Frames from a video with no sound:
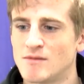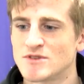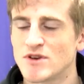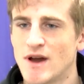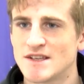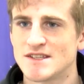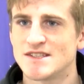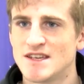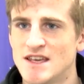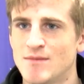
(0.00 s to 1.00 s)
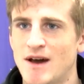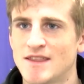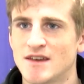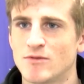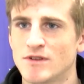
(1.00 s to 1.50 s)
So as a team, I
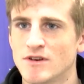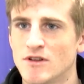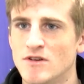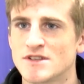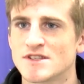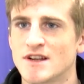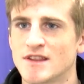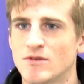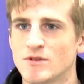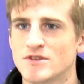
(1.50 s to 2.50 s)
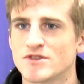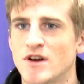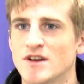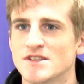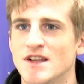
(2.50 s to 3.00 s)
think we're the closest and I think we're the
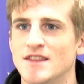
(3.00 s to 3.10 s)
strongest.